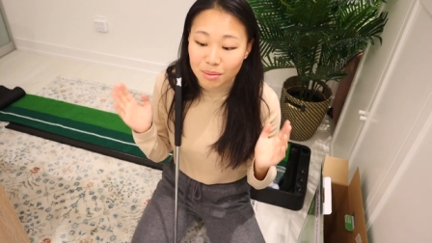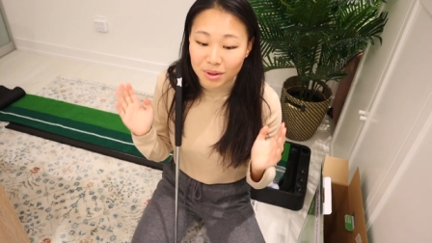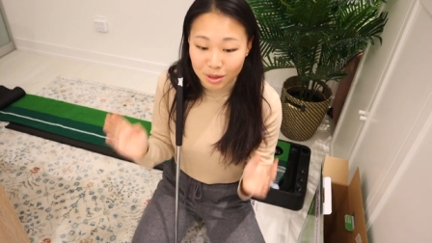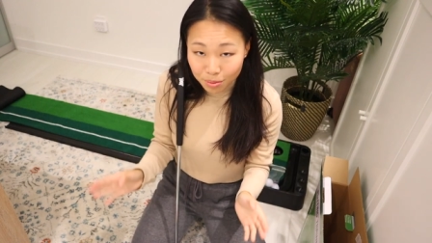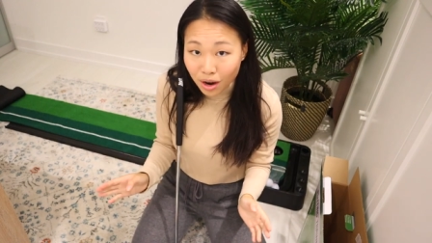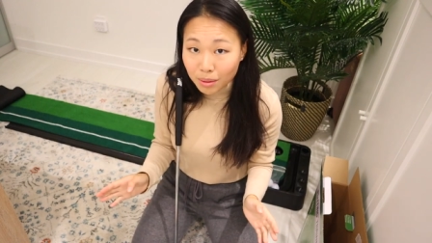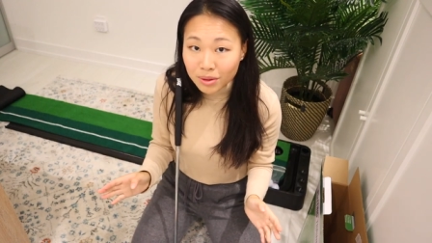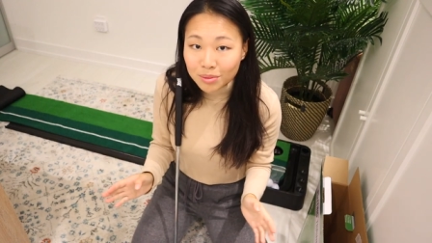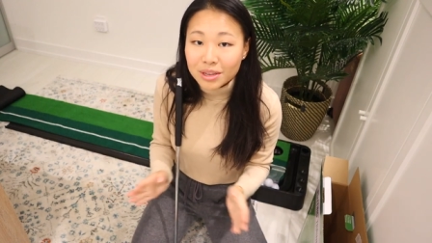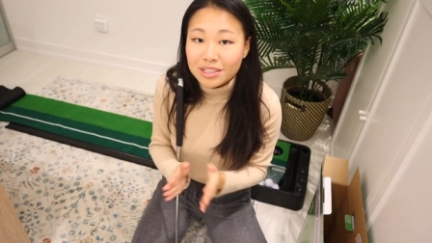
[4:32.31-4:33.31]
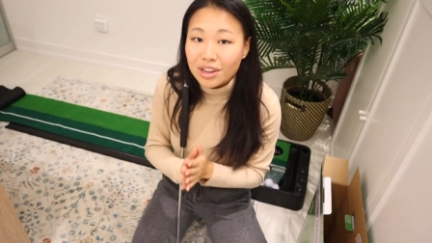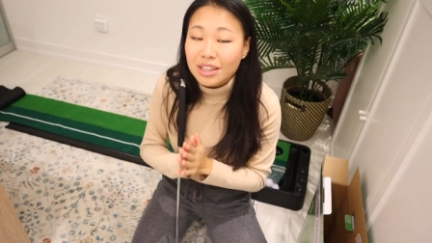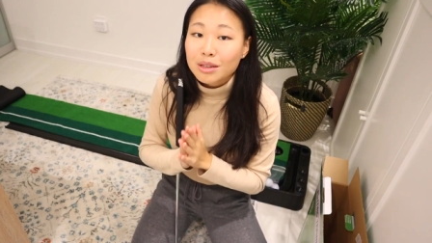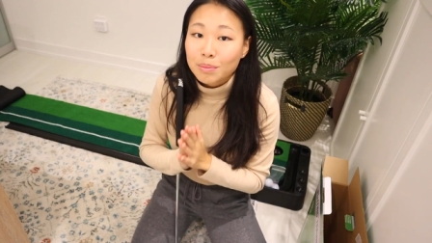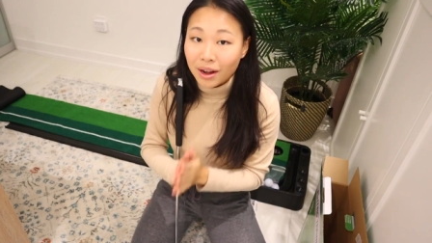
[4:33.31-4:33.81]
but the problem is
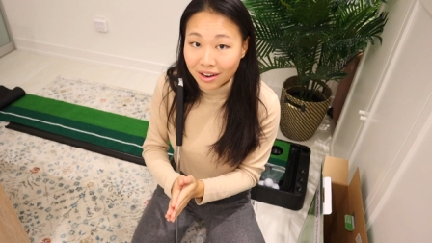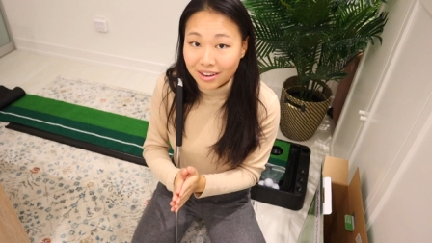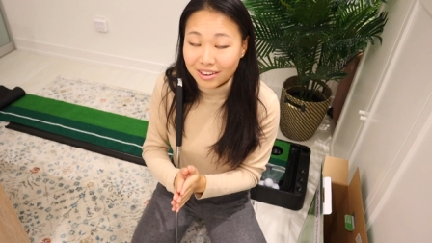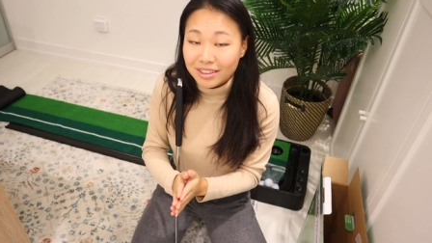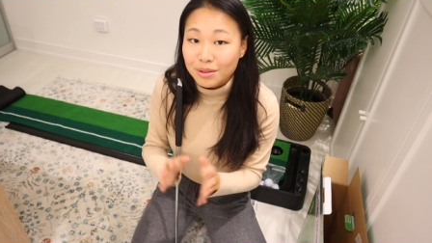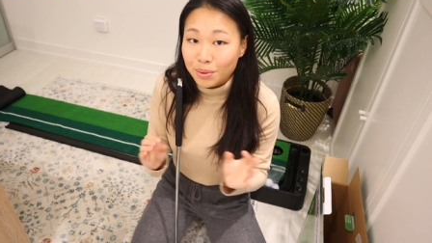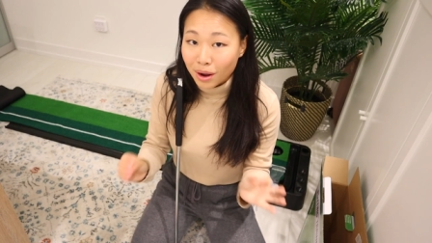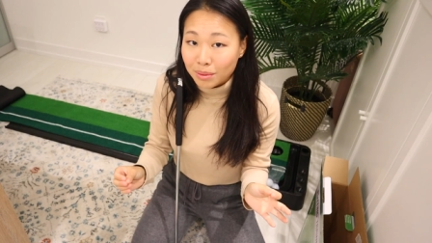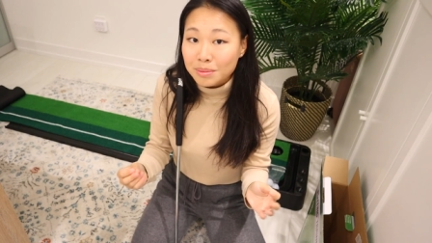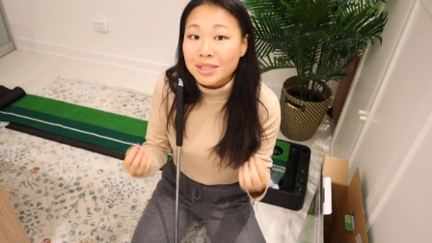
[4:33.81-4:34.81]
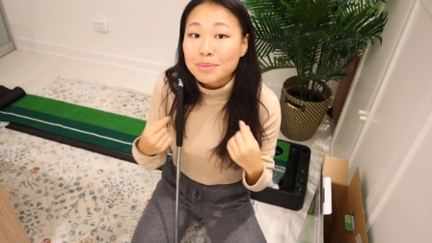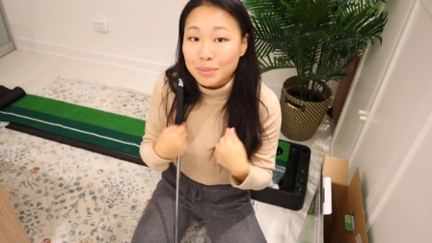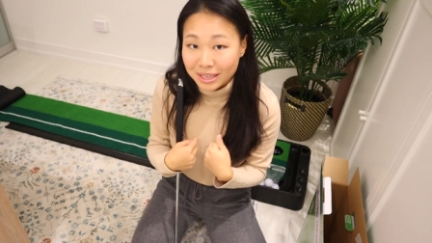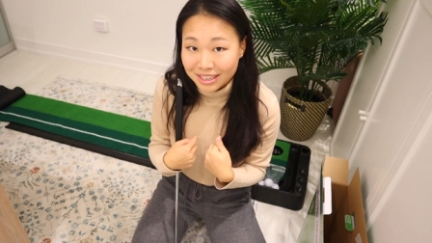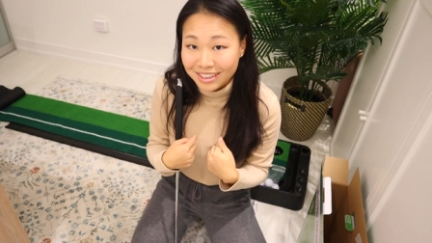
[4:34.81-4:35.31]
not the putter. The problem is
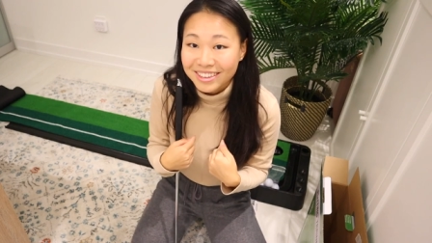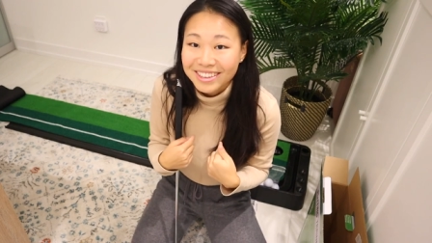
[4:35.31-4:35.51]
me.